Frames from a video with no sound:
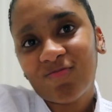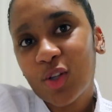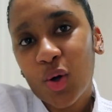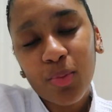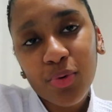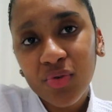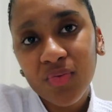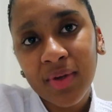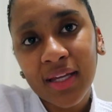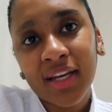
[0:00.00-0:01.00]
No
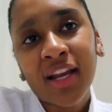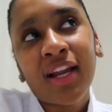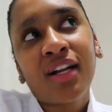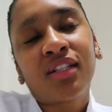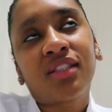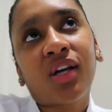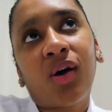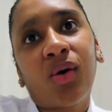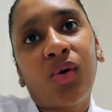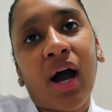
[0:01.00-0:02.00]
improvement.
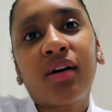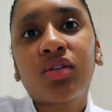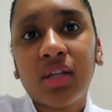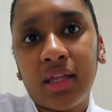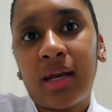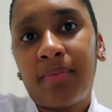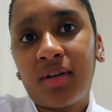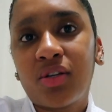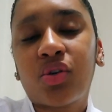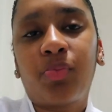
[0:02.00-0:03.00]
So and I'm
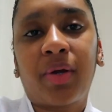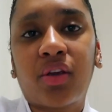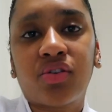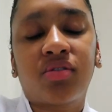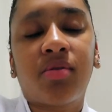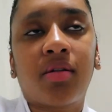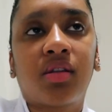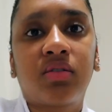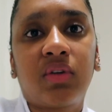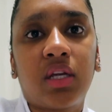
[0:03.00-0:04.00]
gonna show pictures throughout
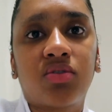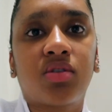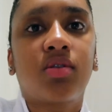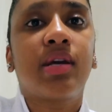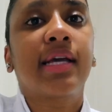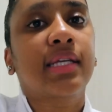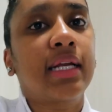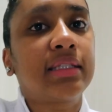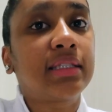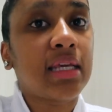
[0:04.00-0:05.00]
this video just so you guys
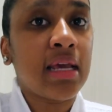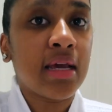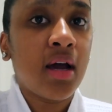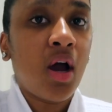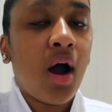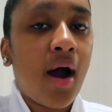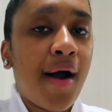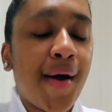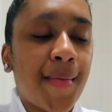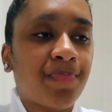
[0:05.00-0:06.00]
kind of see
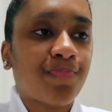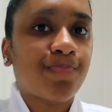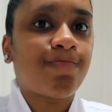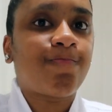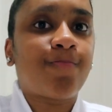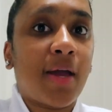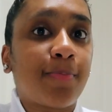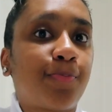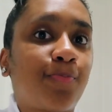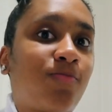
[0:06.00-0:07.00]

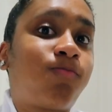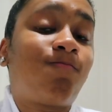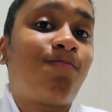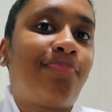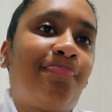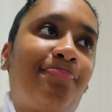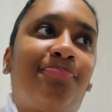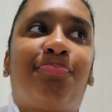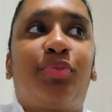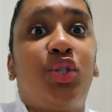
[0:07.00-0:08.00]
my
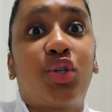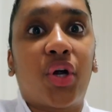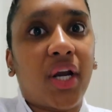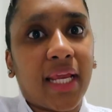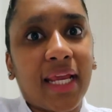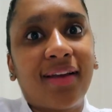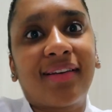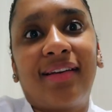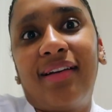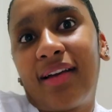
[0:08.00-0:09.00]

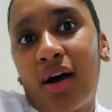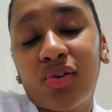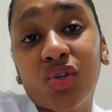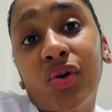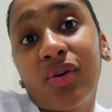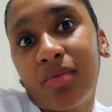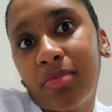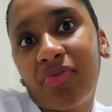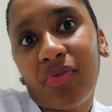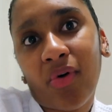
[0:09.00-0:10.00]
journey. I'll show you
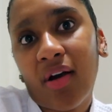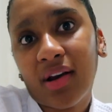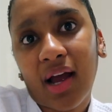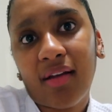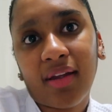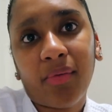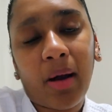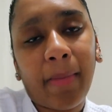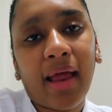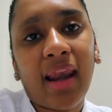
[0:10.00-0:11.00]
before and kind of like
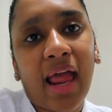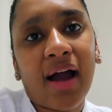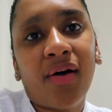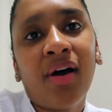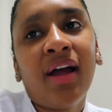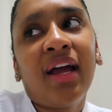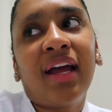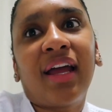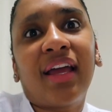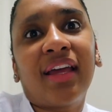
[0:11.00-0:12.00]
where I'm at now.
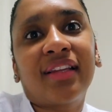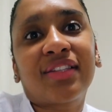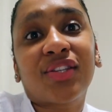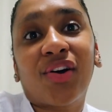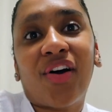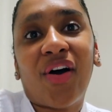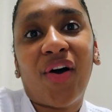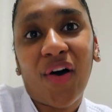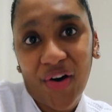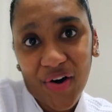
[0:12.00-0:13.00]
It's
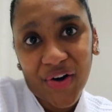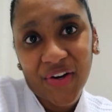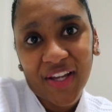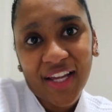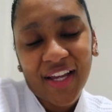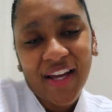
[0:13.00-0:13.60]
hard.